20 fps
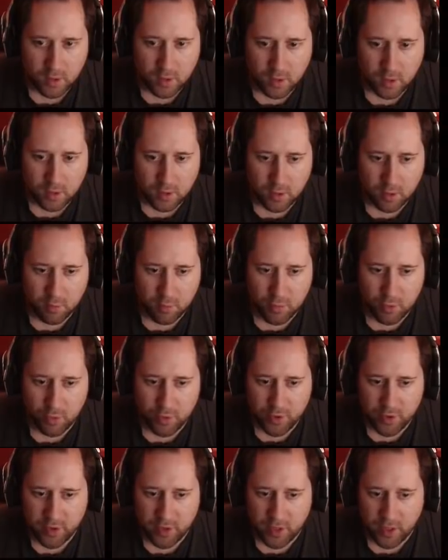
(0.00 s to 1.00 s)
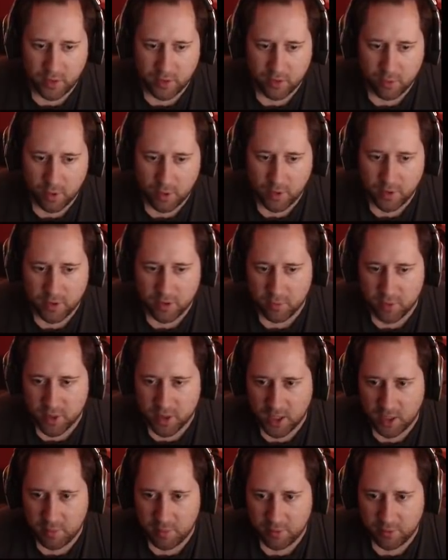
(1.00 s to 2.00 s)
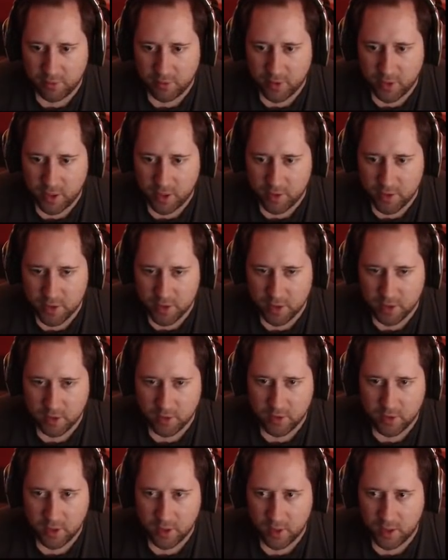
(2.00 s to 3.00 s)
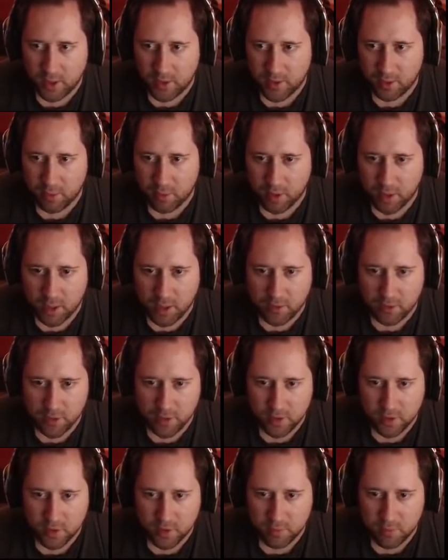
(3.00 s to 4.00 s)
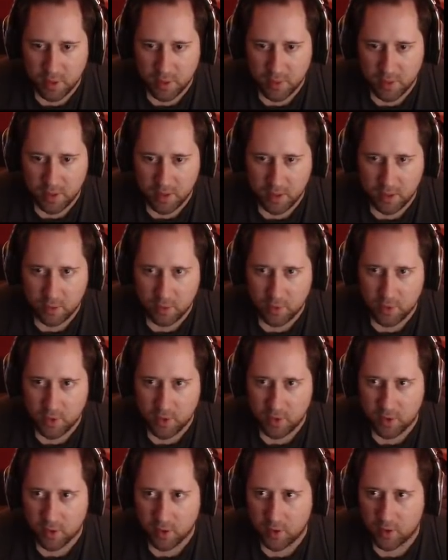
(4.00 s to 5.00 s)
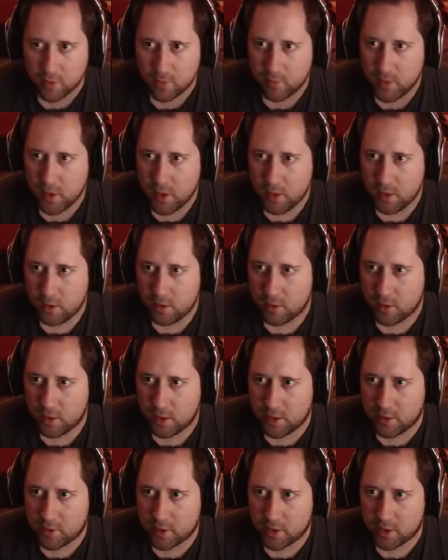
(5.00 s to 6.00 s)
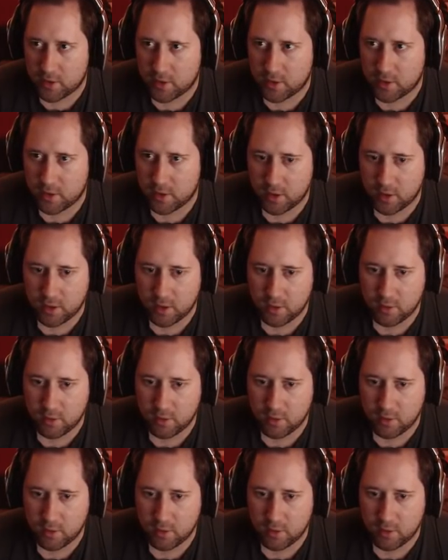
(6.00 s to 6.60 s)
The mortar takes quite some time to fire, as you can see. I think we're going to have to just maybe deal with these guys. So let's get... we'll